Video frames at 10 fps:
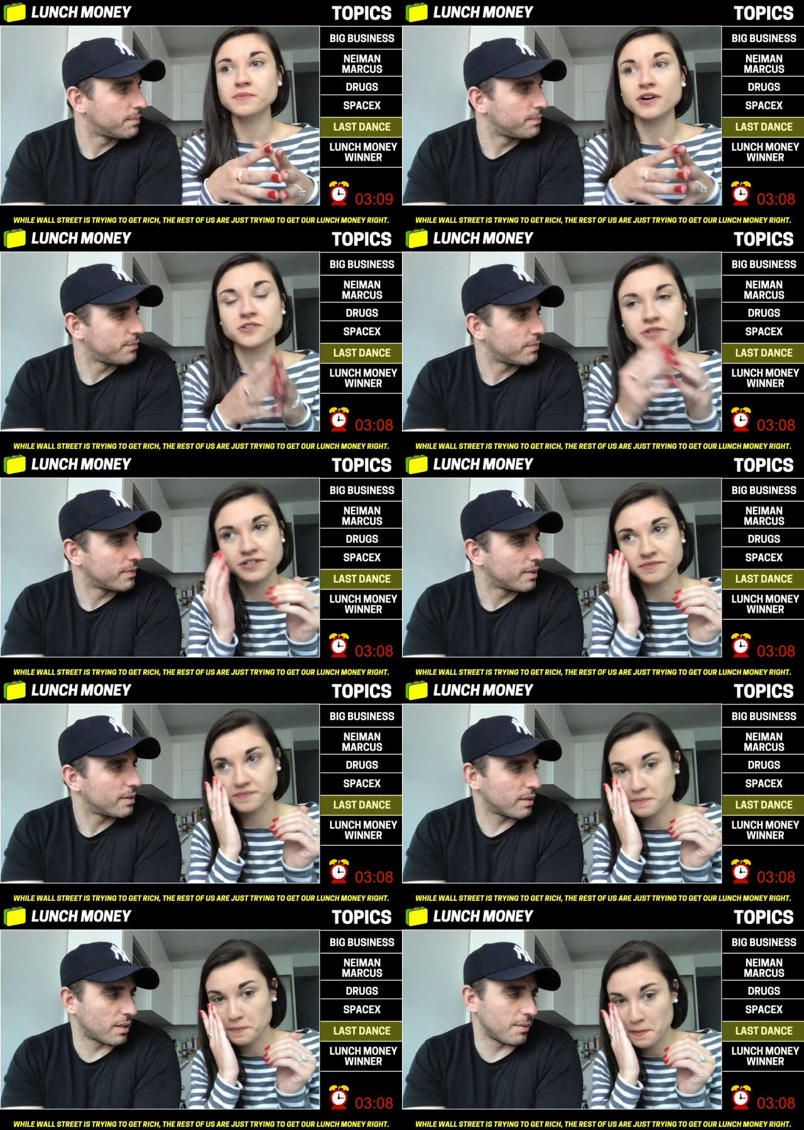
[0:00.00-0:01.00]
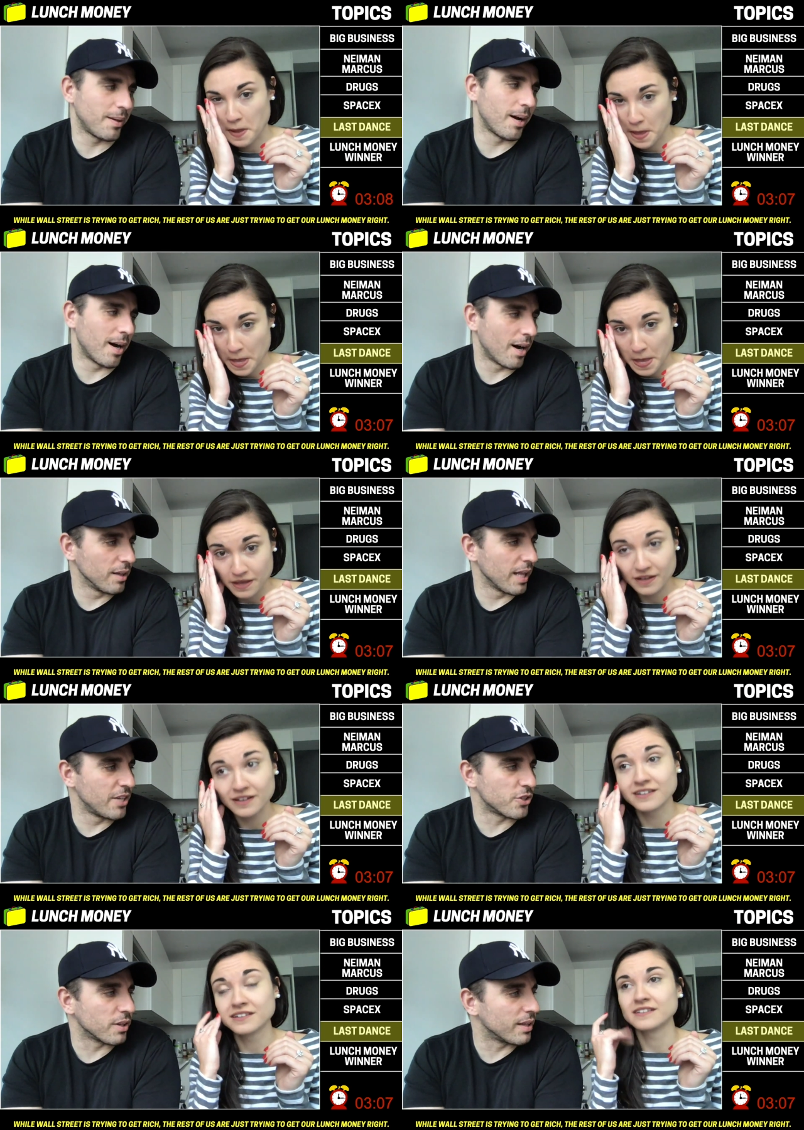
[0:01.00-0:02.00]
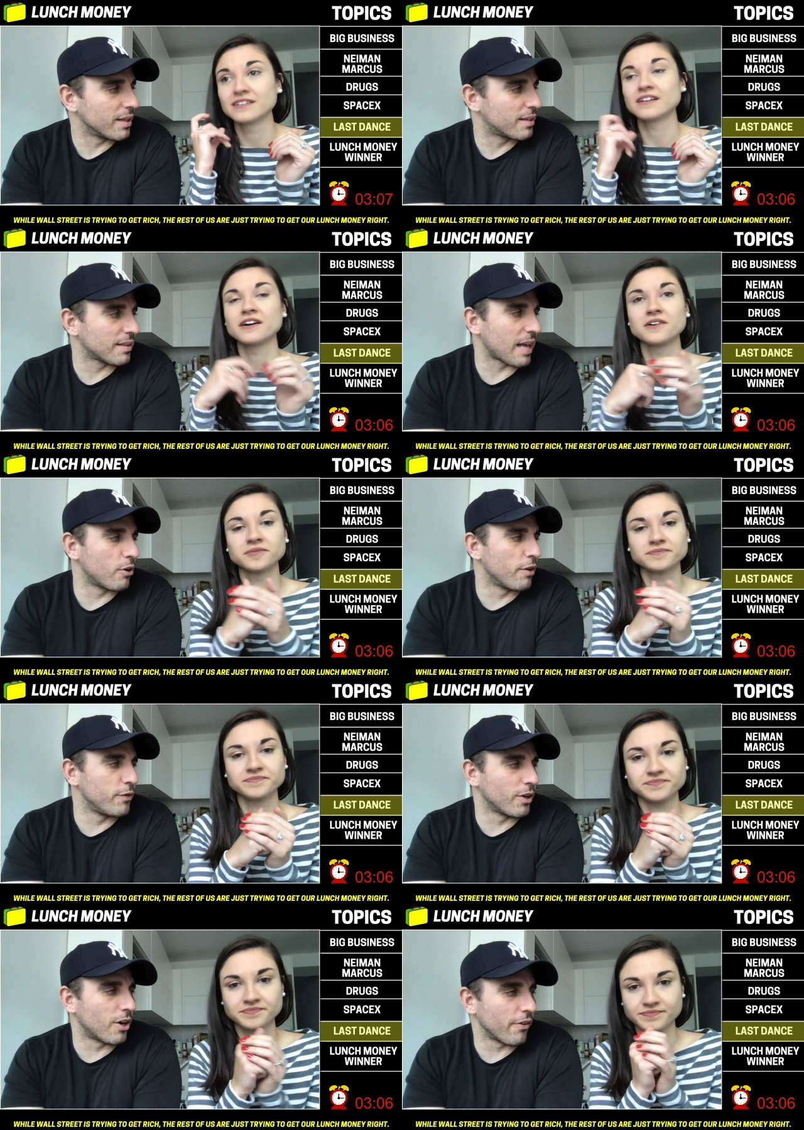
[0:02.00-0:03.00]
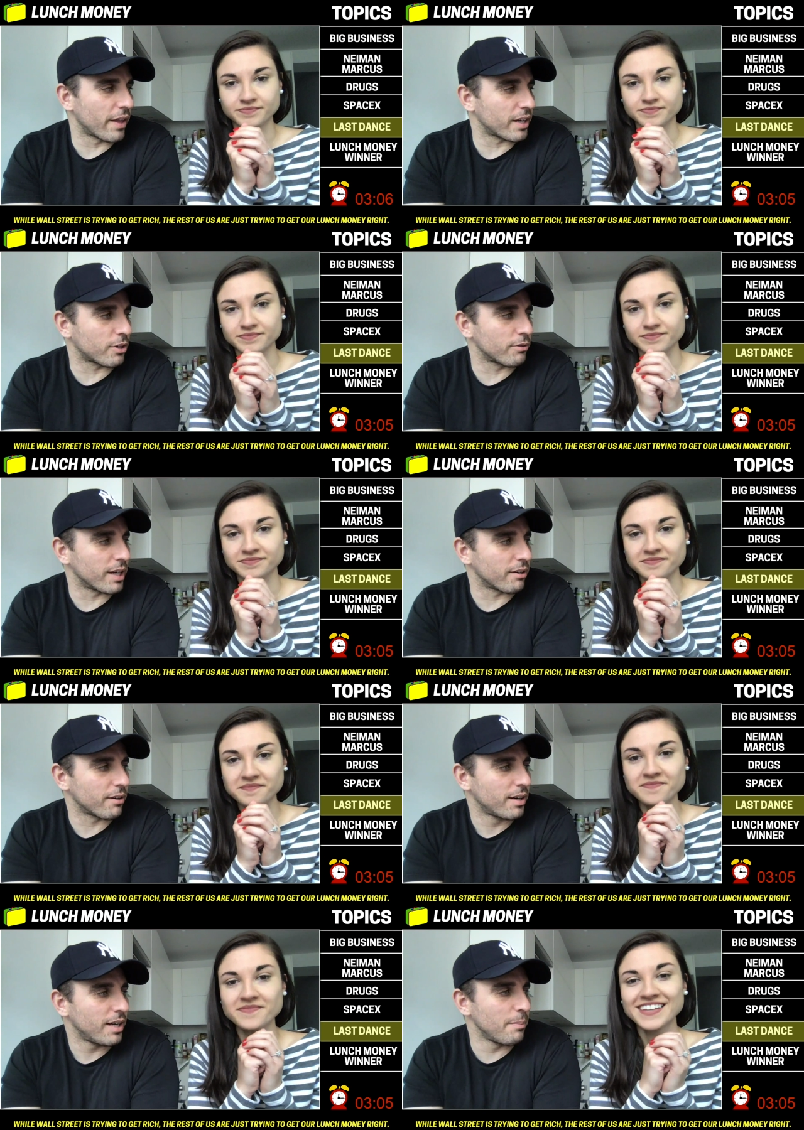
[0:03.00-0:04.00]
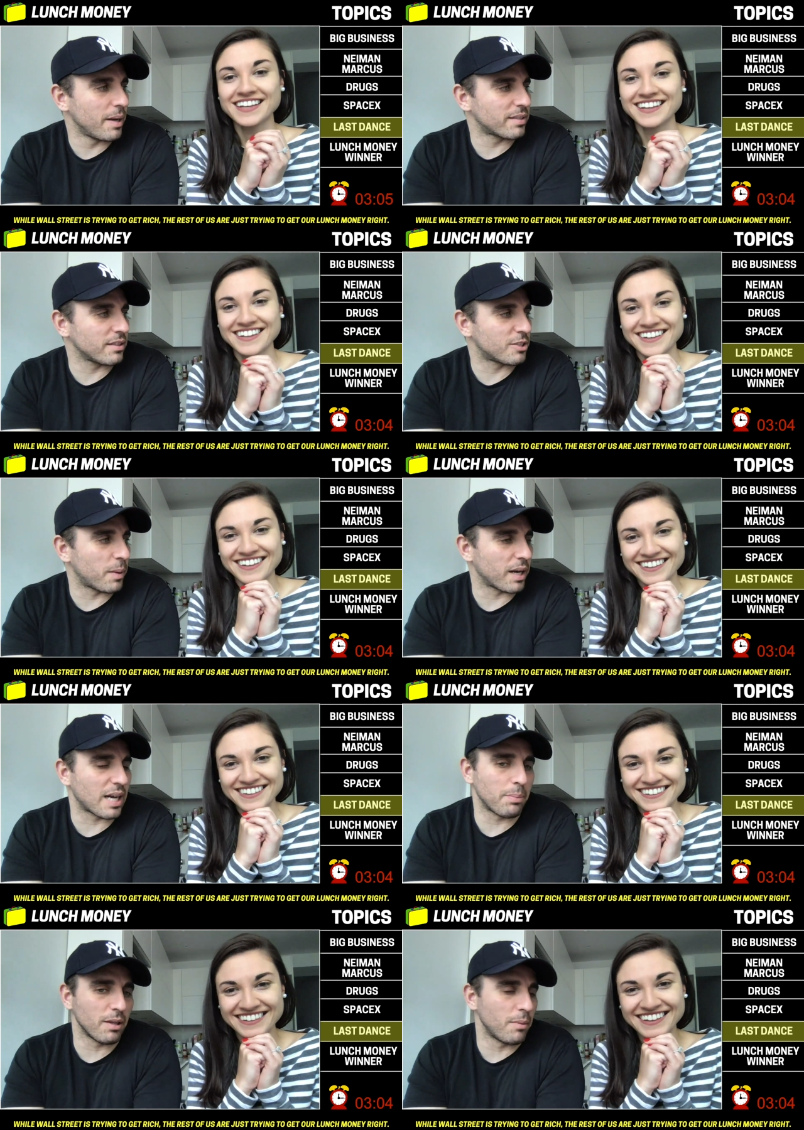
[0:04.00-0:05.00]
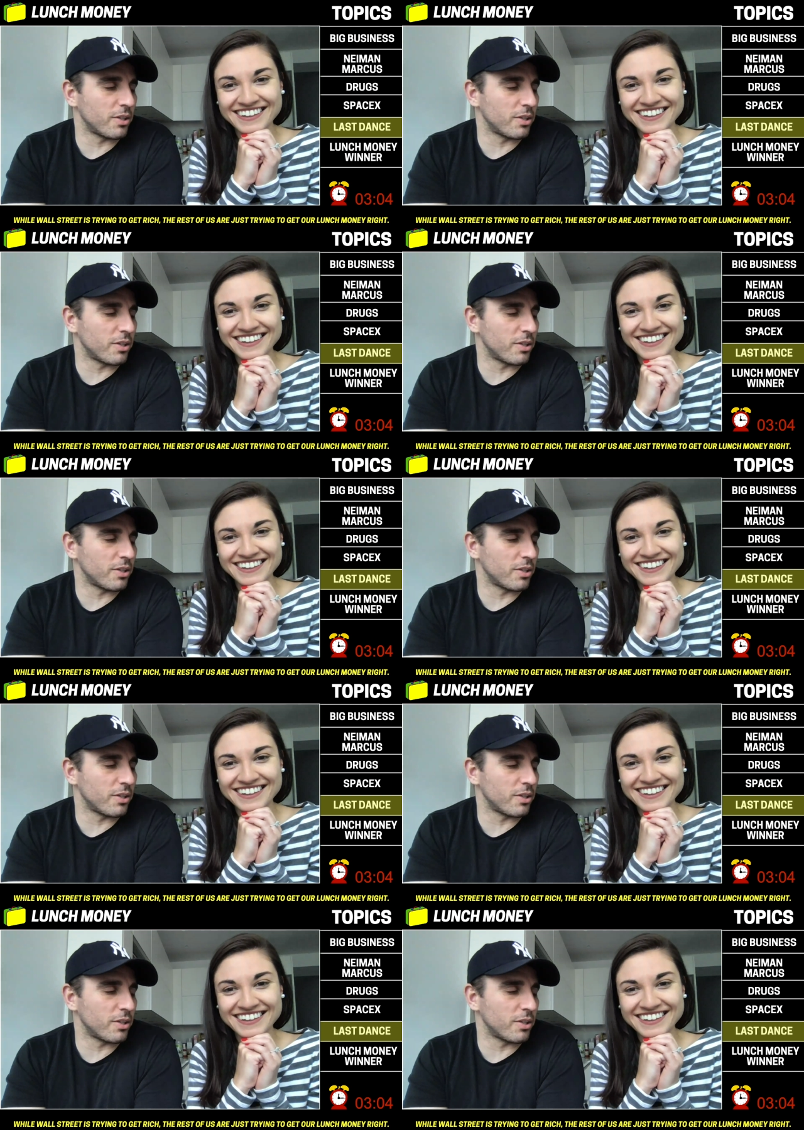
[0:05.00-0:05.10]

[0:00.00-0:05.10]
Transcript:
Speaker 1: career.
Speaker 2: Uh, allegedly, because I don't know if you can call that a career. He basically spent a couple of months